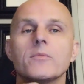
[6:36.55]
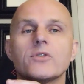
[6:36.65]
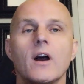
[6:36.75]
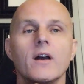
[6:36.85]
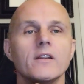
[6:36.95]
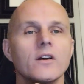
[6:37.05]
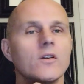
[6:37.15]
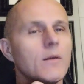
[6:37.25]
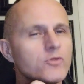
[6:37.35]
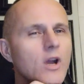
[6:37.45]
So I, you know,
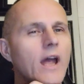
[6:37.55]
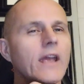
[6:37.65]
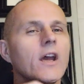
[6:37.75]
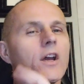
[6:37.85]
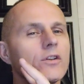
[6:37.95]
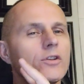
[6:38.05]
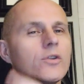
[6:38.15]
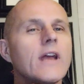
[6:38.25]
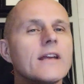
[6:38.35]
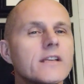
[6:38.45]
come try two
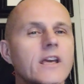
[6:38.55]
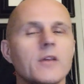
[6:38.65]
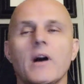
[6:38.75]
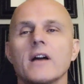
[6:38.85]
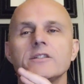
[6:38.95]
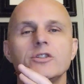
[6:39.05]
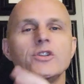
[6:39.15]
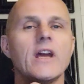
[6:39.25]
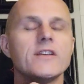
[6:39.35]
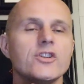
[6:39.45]
days of kickboxing, two
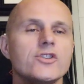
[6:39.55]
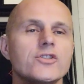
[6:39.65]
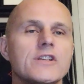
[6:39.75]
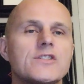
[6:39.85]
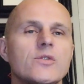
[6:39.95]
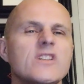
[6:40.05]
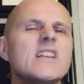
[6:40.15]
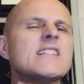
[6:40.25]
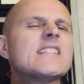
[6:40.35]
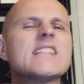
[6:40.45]
days of jiu-jitsu, and
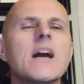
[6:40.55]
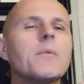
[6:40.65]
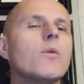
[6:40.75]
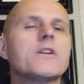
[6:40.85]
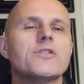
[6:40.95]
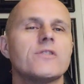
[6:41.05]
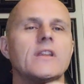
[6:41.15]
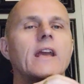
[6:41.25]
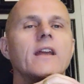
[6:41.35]
just tell me what you think.